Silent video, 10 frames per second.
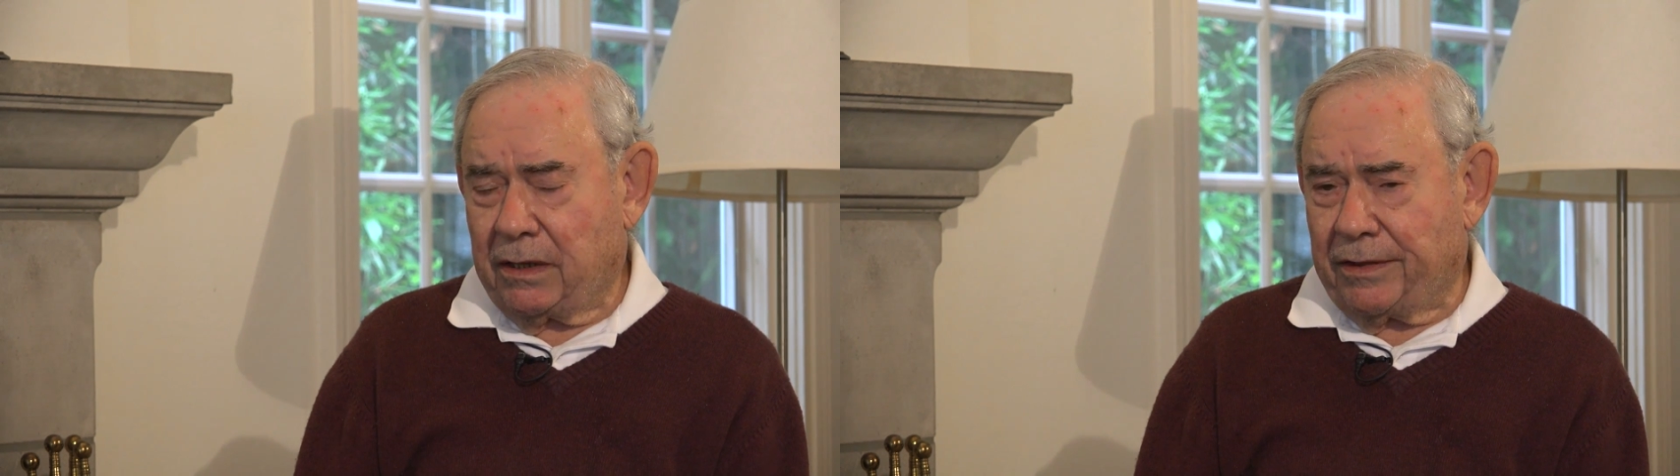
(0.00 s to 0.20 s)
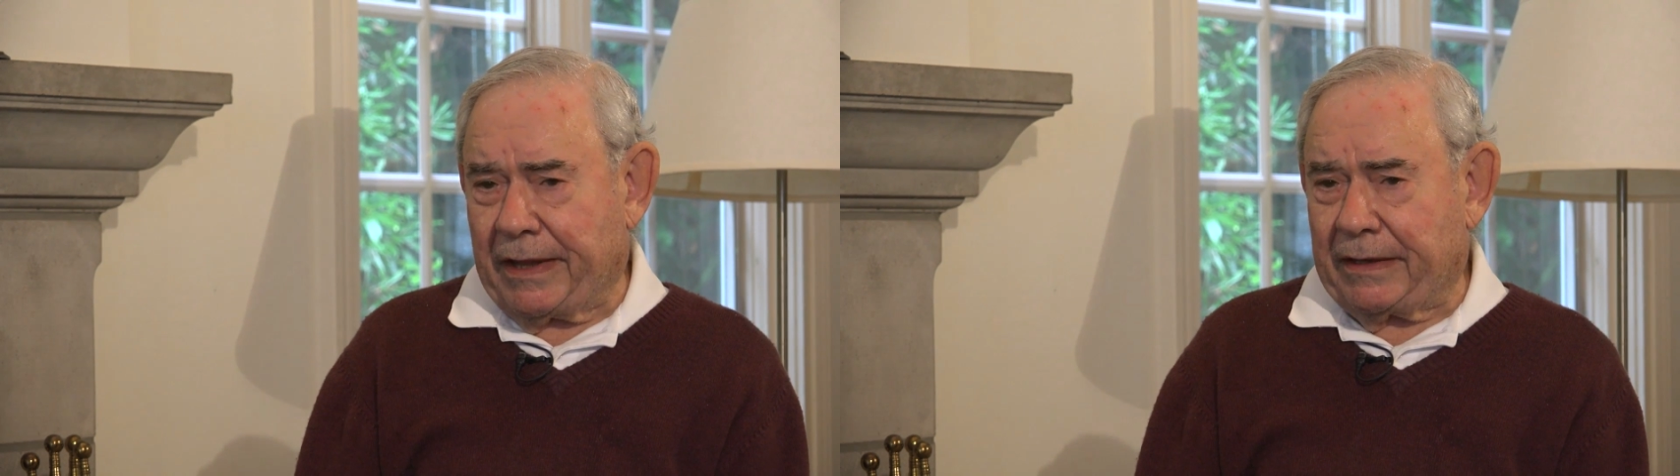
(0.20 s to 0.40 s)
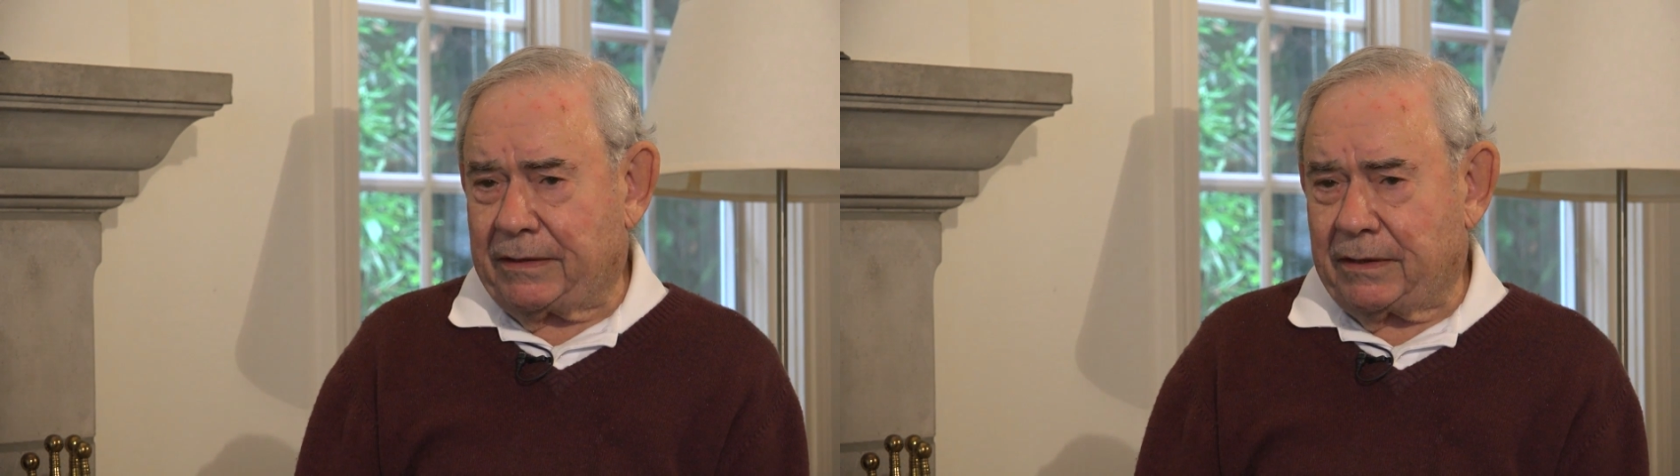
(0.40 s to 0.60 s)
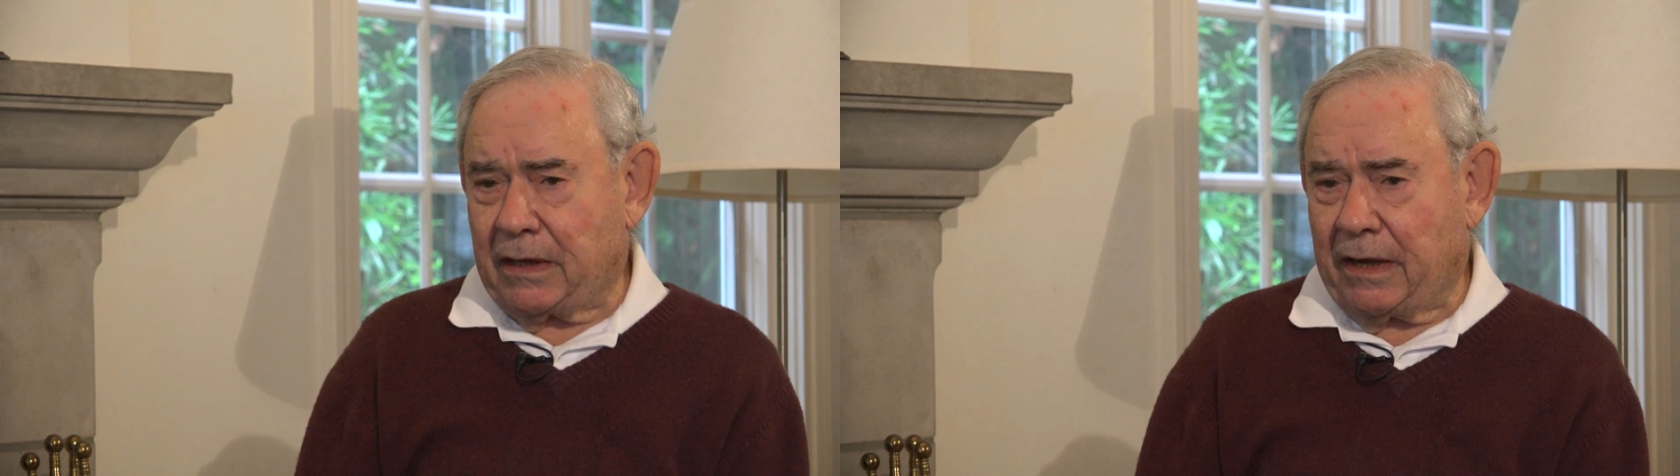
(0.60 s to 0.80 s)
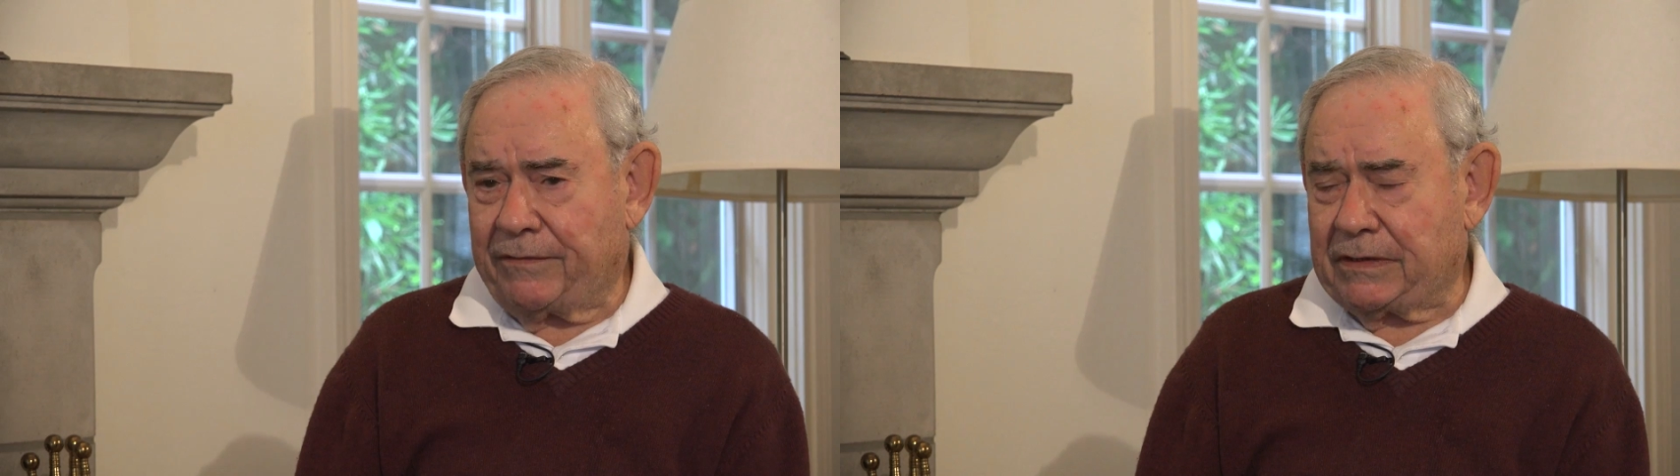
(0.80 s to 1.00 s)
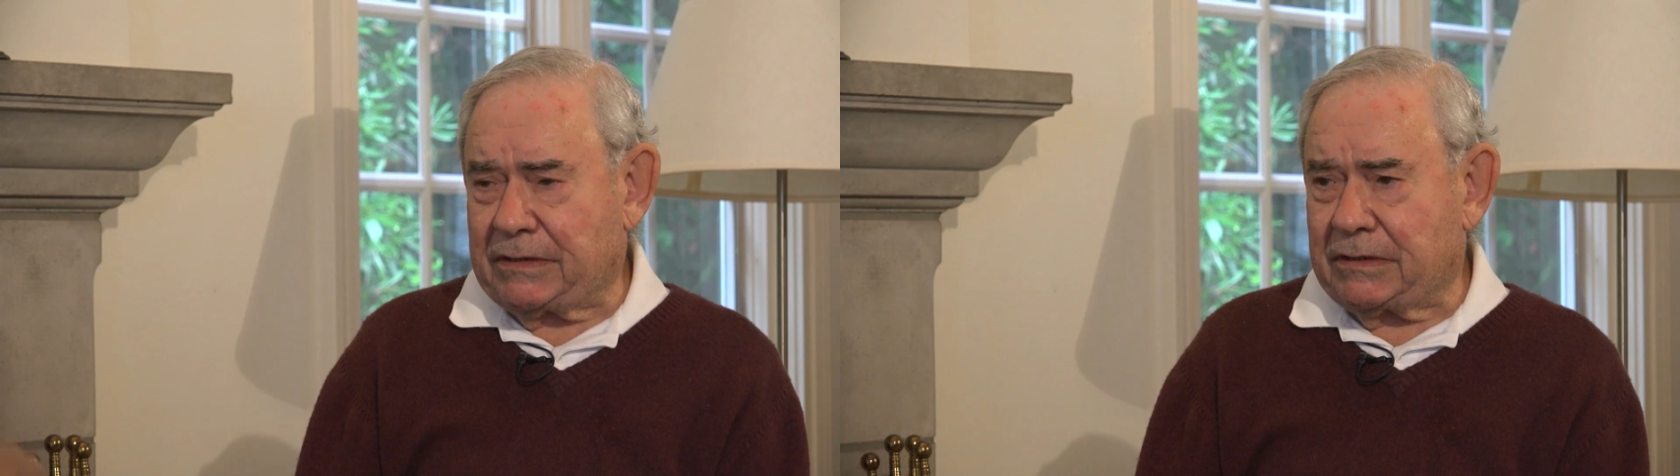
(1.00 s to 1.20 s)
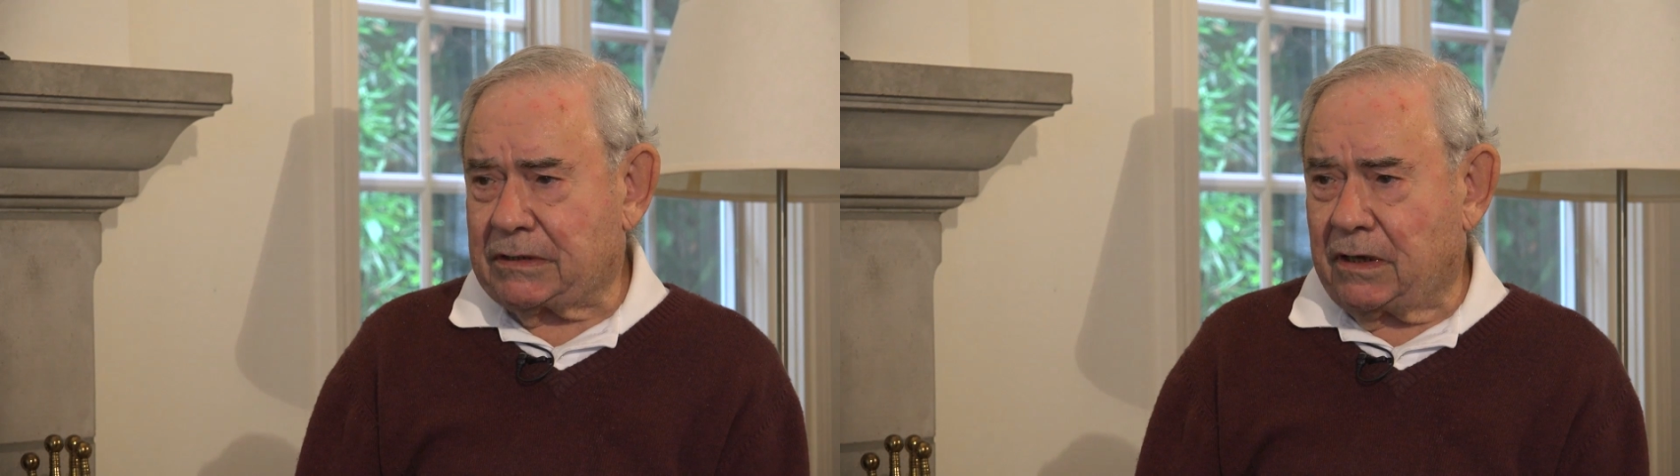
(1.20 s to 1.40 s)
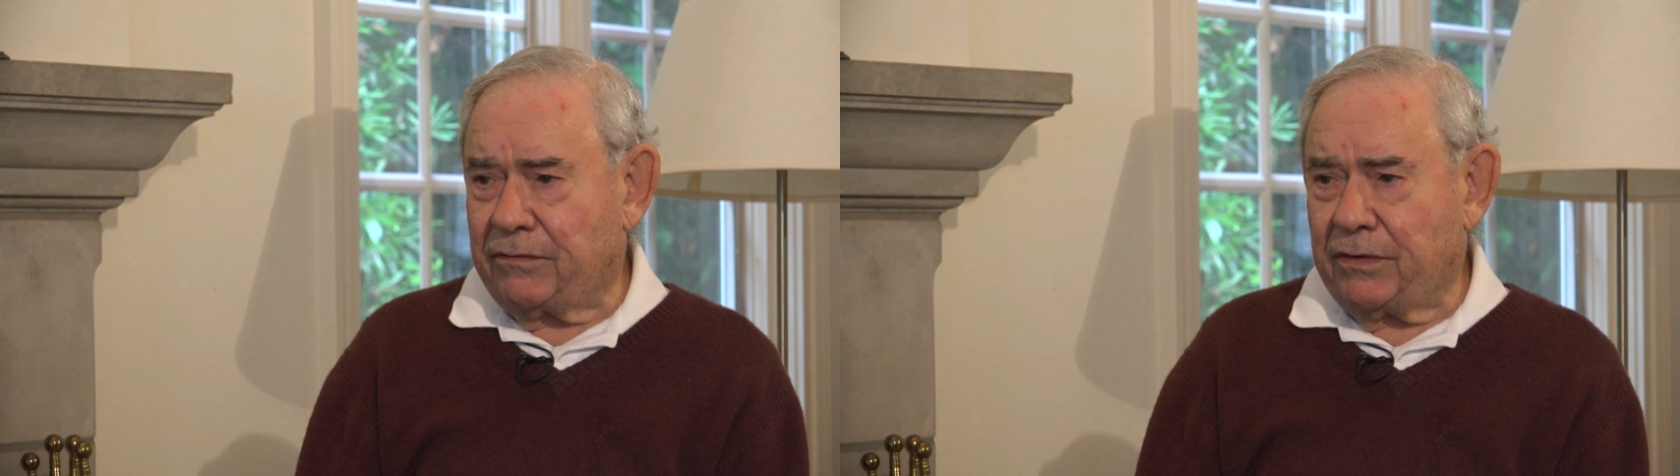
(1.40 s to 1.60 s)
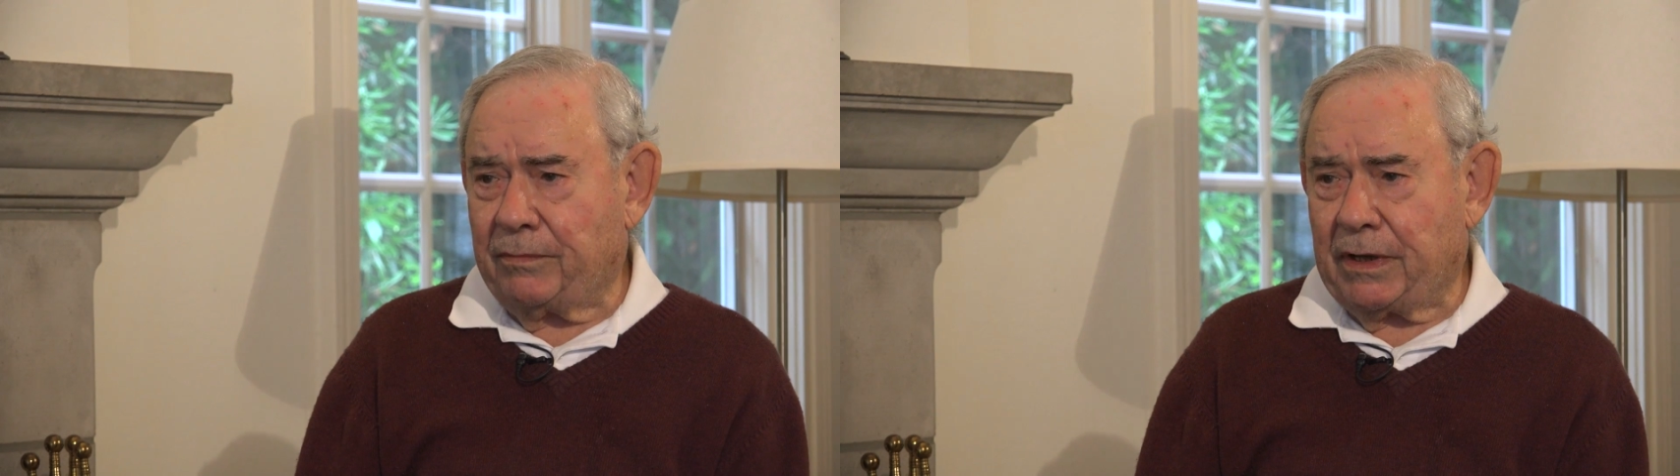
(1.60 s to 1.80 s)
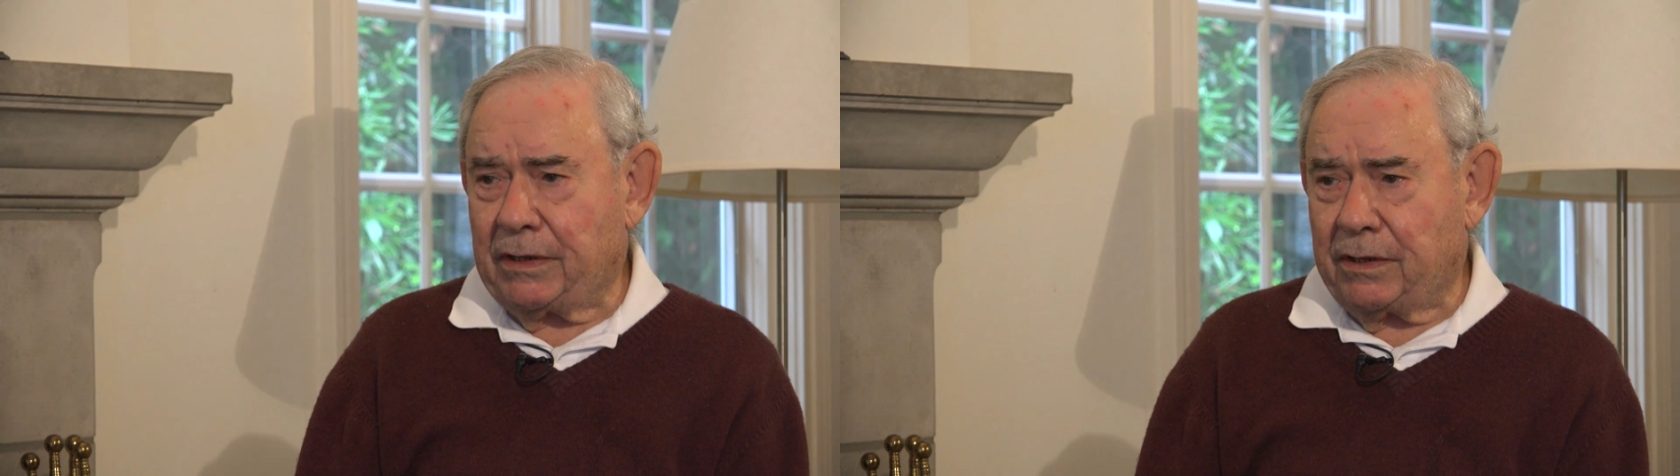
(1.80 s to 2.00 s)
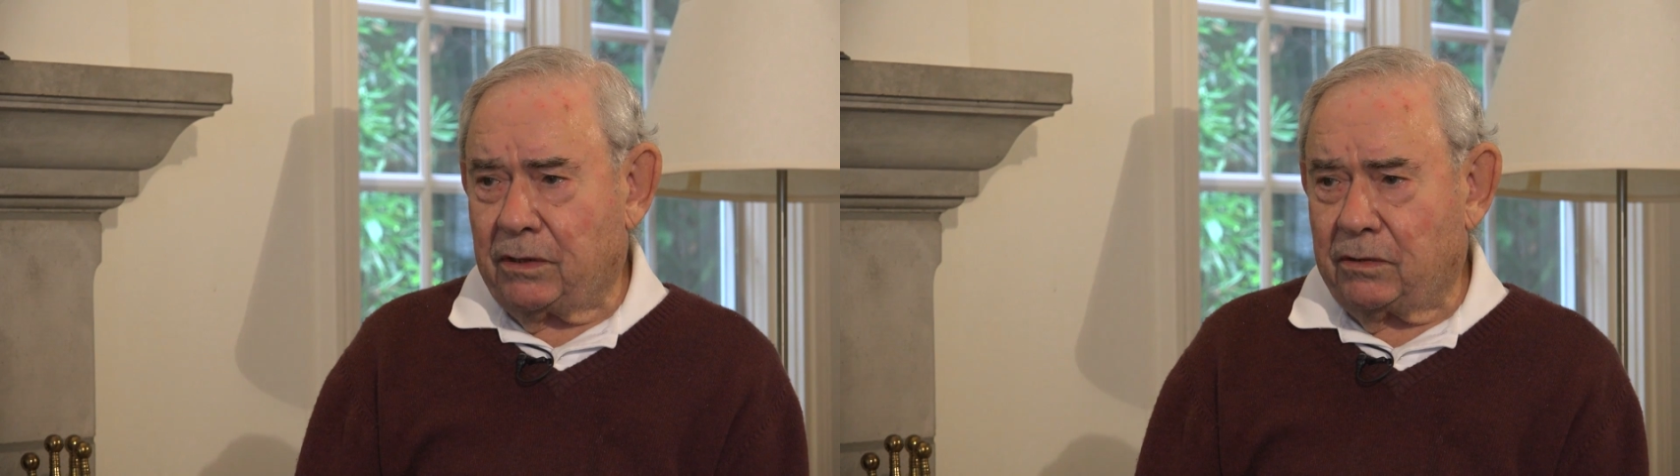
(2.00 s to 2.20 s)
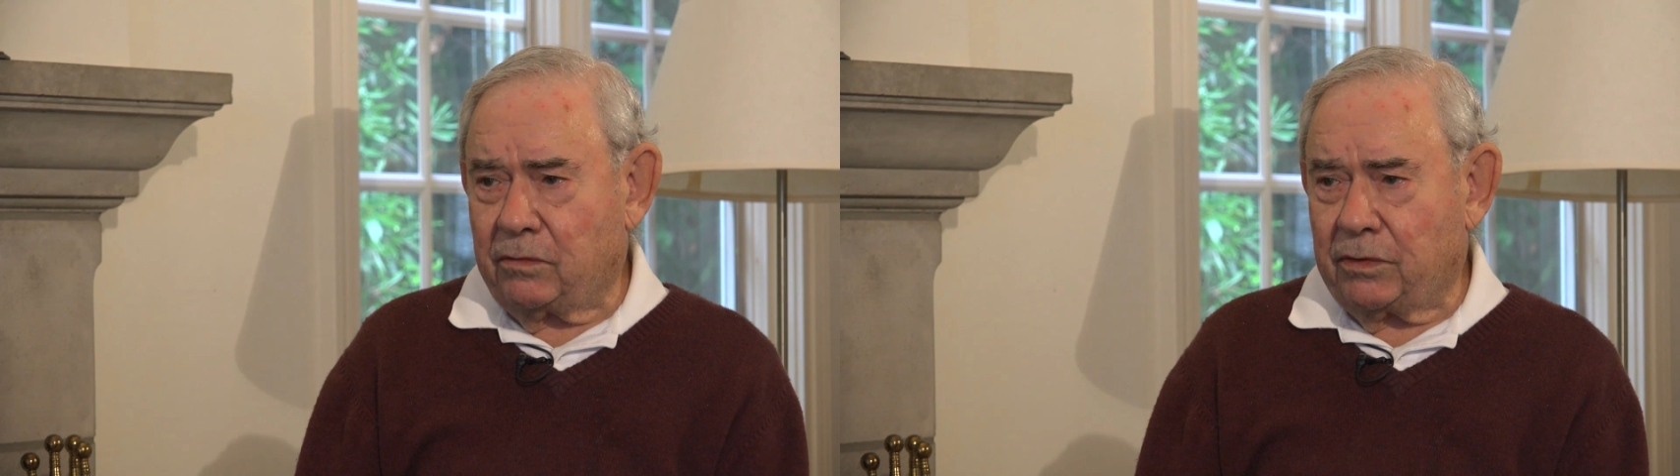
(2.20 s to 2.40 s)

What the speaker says: that to have this discovery made known